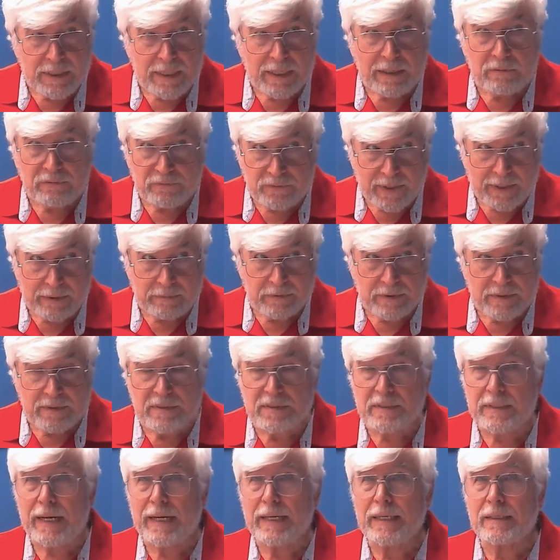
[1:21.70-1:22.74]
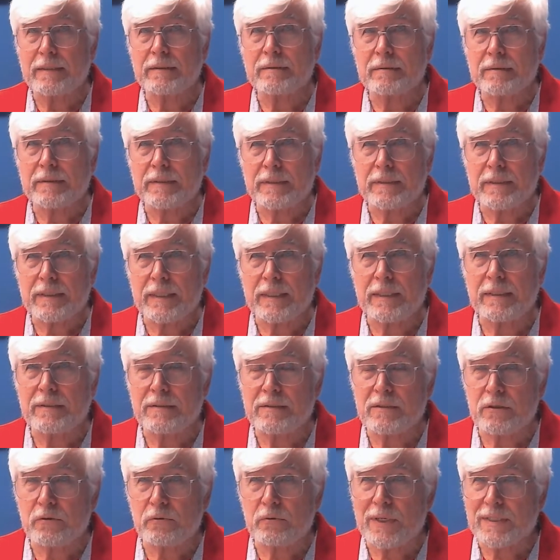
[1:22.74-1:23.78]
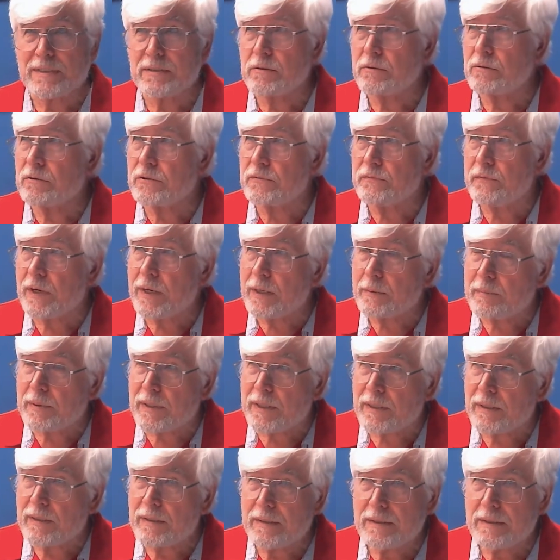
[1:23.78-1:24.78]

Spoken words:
favourite snake is the Russell's Viper.